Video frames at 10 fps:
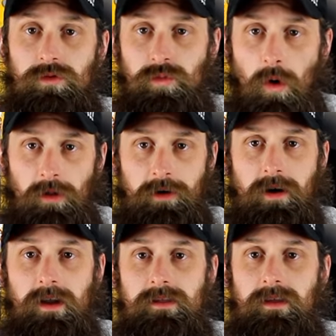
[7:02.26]
swollen or
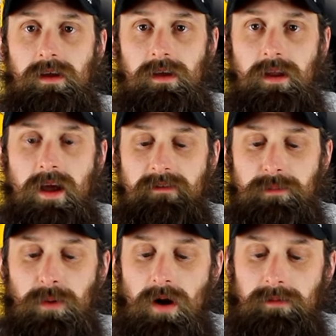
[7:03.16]
anything and have a
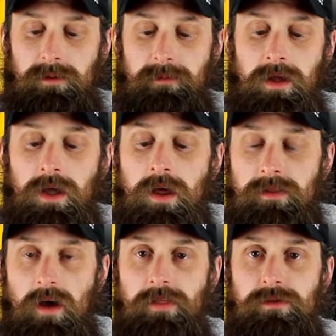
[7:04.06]
problem.
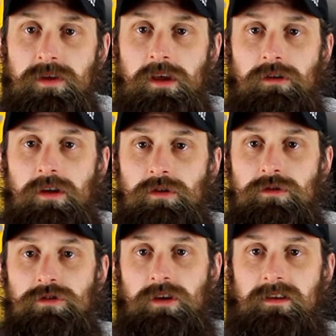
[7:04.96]
The other thing you can do
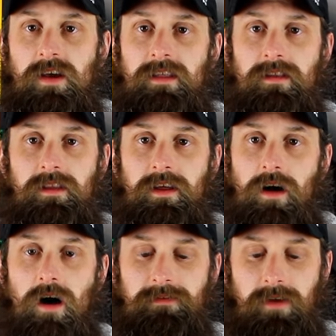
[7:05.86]
is you can take the lid
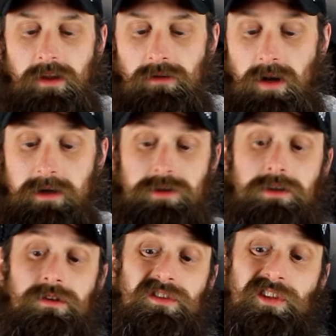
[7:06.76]
off and you can actually
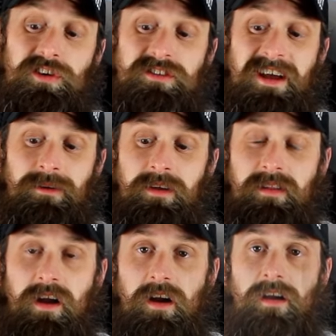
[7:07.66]
just look down in
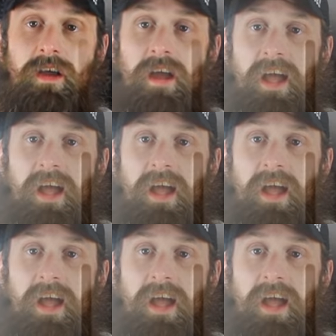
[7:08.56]
there